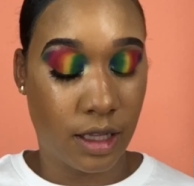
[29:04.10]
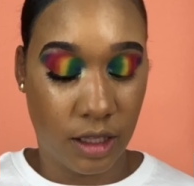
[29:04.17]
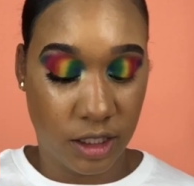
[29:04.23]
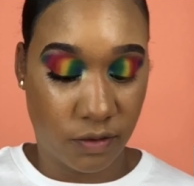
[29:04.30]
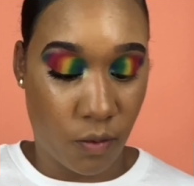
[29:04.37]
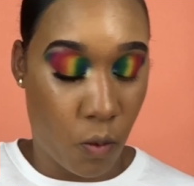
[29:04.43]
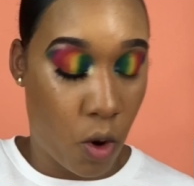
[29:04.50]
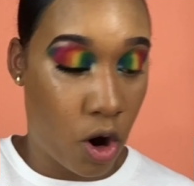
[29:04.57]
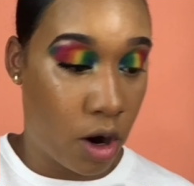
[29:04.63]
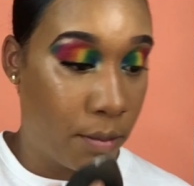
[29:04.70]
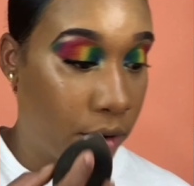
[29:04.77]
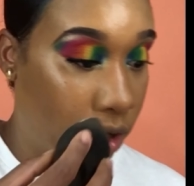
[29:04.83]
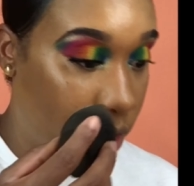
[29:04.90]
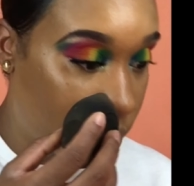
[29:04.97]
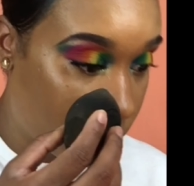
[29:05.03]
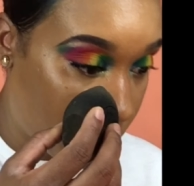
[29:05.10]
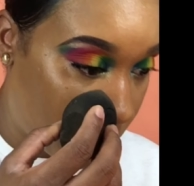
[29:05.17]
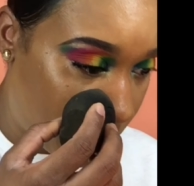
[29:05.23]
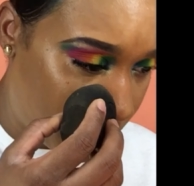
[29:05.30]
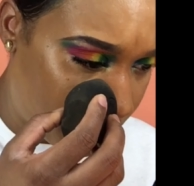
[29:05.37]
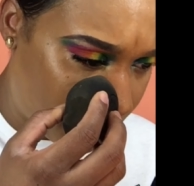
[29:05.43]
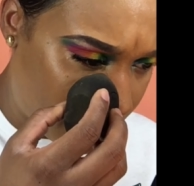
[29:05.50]
this from Walmart, but
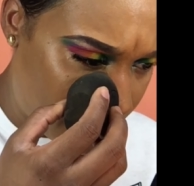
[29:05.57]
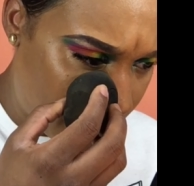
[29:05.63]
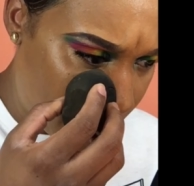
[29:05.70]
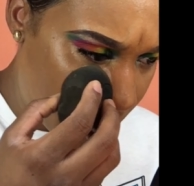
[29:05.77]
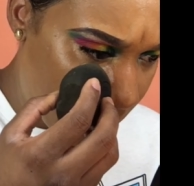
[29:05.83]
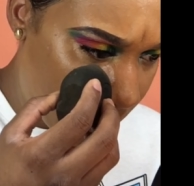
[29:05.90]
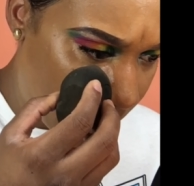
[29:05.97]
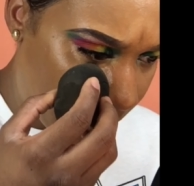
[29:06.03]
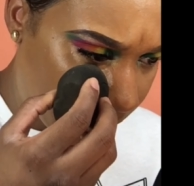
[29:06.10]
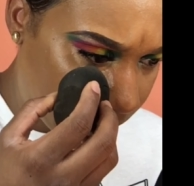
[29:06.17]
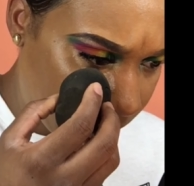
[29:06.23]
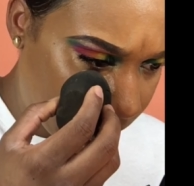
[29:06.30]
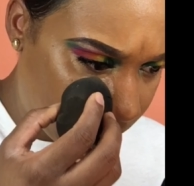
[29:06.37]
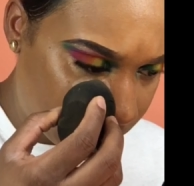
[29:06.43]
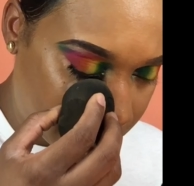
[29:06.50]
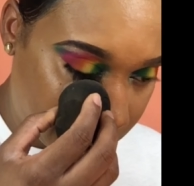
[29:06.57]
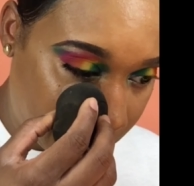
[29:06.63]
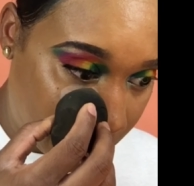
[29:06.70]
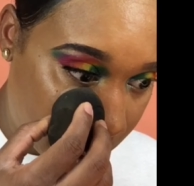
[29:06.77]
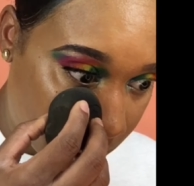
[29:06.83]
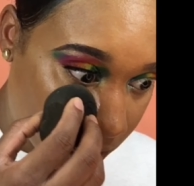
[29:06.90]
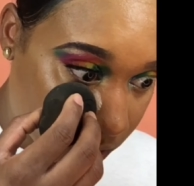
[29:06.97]
I think I've seen
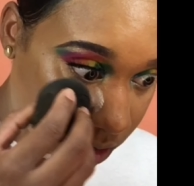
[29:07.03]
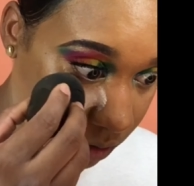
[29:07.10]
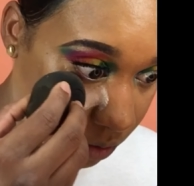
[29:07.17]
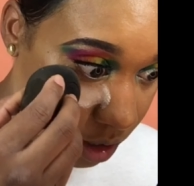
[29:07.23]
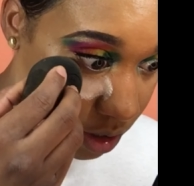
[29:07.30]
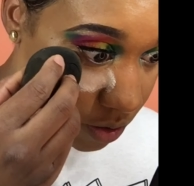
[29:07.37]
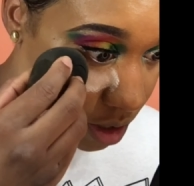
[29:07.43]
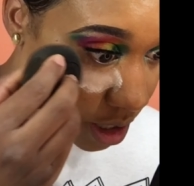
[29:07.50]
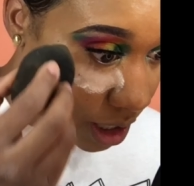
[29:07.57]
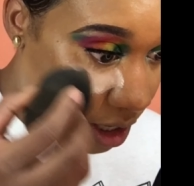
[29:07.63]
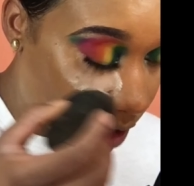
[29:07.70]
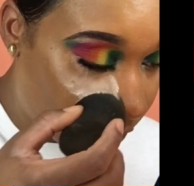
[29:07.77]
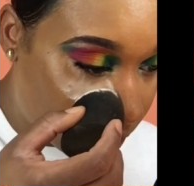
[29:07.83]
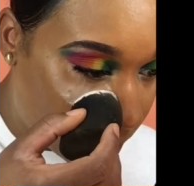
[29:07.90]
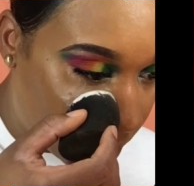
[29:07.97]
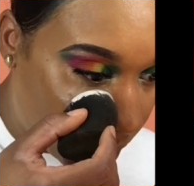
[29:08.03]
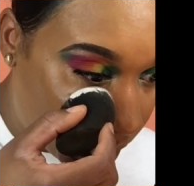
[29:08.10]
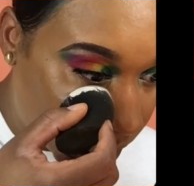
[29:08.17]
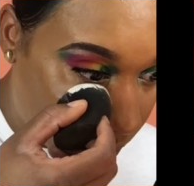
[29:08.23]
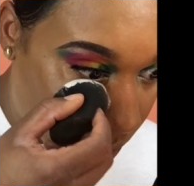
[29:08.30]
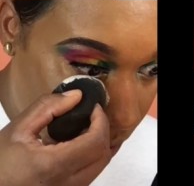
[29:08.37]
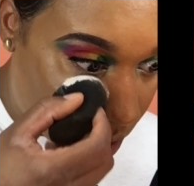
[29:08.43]
it to where you can get it from like the
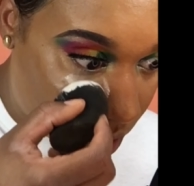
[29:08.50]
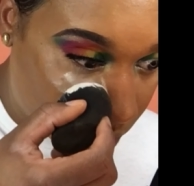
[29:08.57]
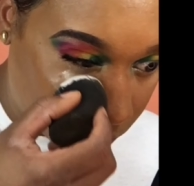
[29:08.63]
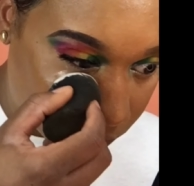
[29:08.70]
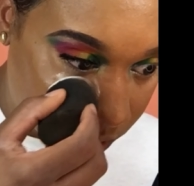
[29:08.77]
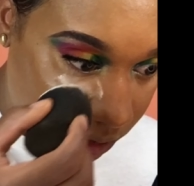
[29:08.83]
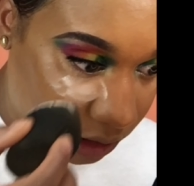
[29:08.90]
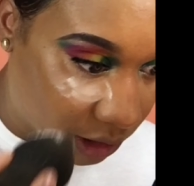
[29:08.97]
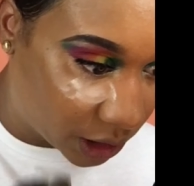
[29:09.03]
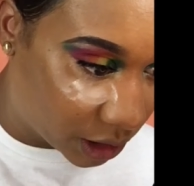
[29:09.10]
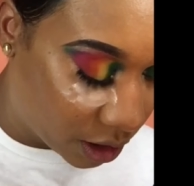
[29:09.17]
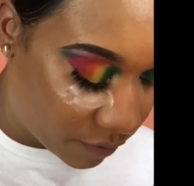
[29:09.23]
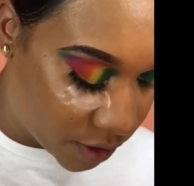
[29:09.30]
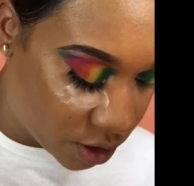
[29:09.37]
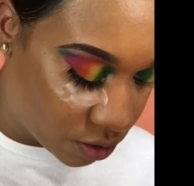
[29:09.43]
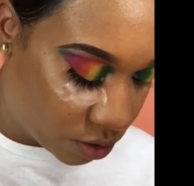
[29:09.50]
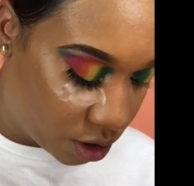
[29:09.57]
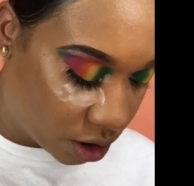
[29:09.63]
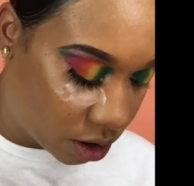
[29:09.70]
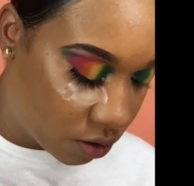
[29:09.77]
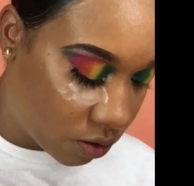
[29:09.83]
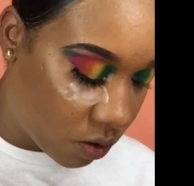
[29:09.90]
Walgreens and stuff too, your
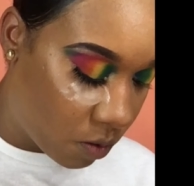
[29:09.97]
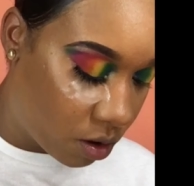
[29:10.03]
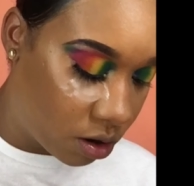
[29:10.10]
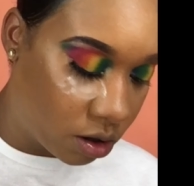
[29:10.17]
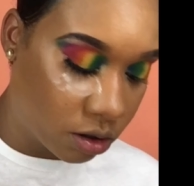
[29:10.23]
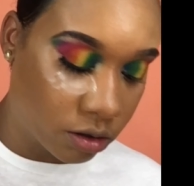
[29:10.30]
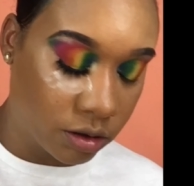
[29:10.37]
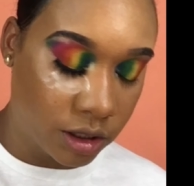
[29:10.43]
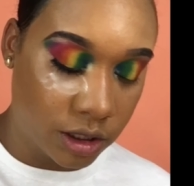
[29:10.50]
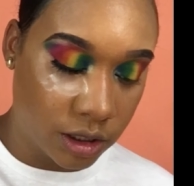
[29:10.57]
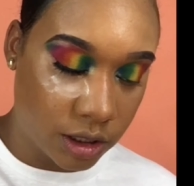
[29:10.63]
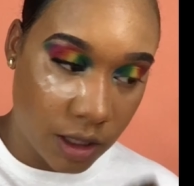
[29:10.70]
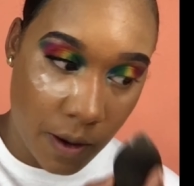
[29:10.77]
local Walgreens.